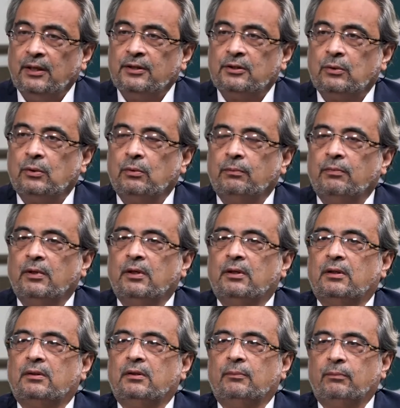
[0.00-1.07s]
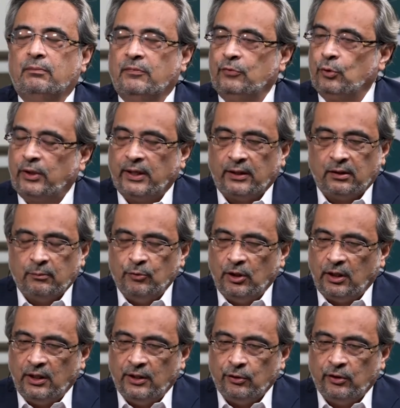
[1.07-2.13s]
So you can
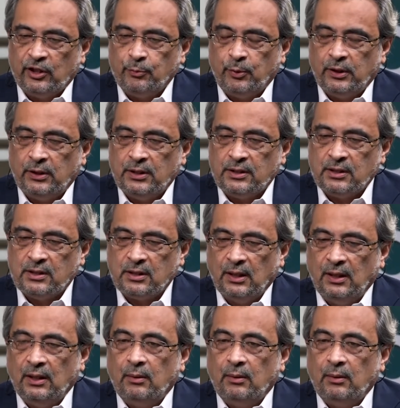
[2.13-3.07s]
communicate your experiences,